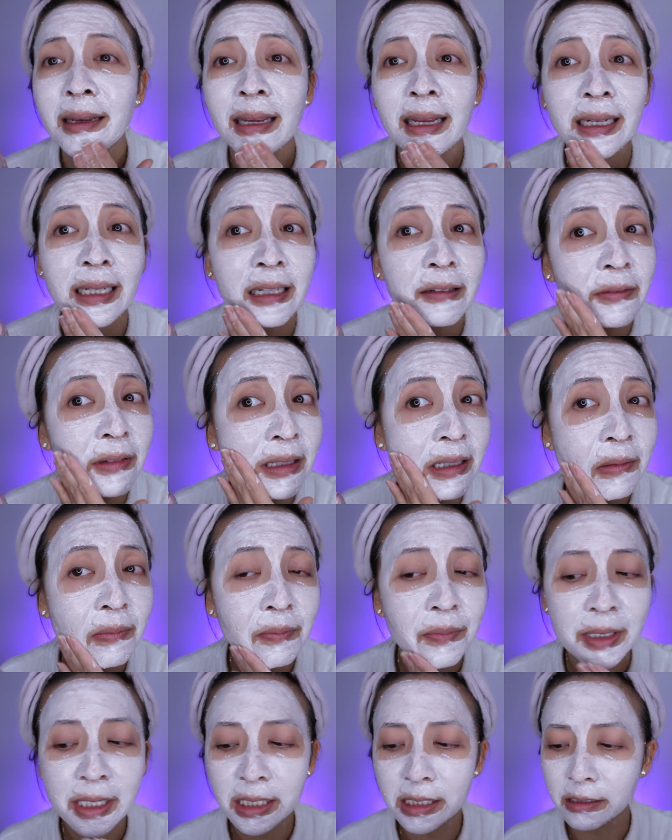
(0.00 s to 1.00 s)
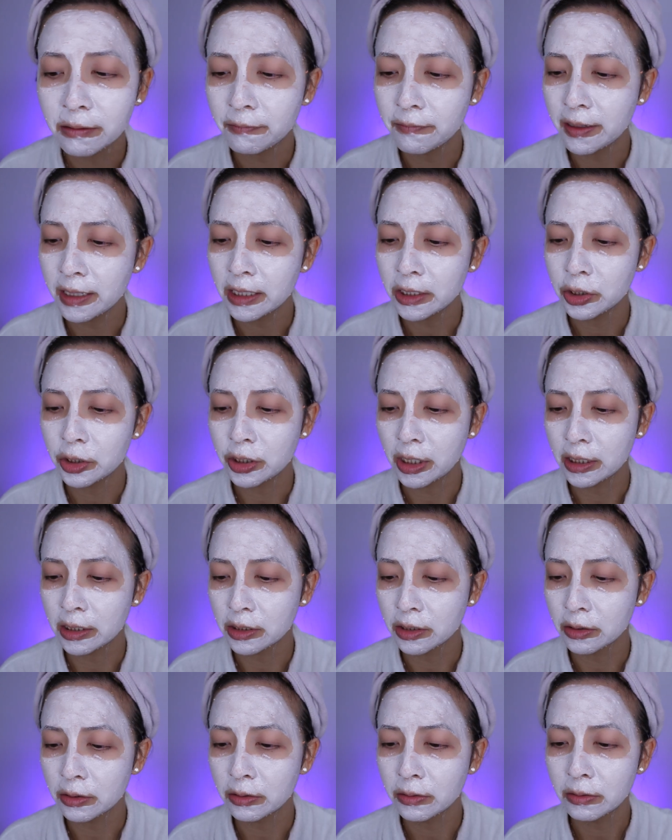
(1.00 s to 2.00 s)
And even the beads are very
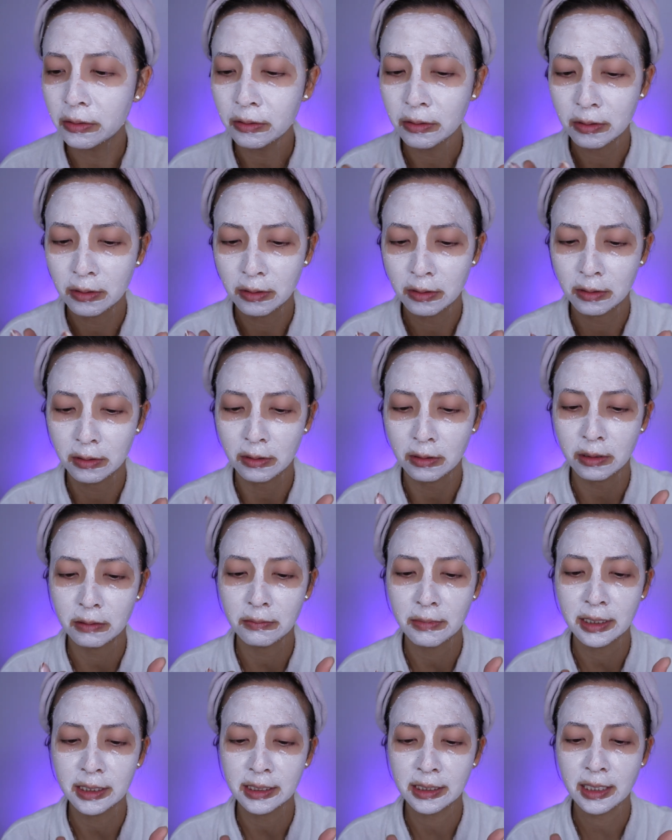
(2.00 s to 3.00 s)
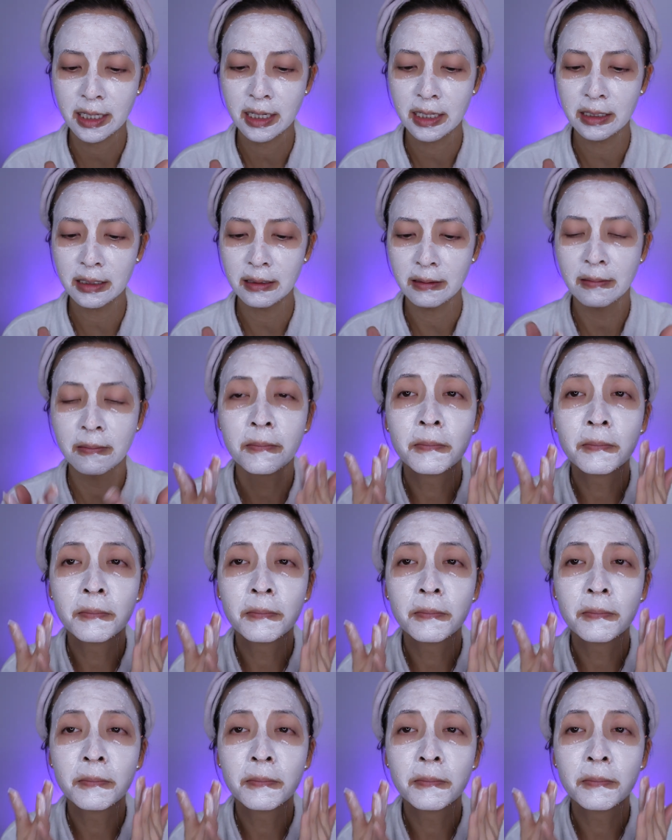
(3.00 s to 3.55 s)
gentle on my skin.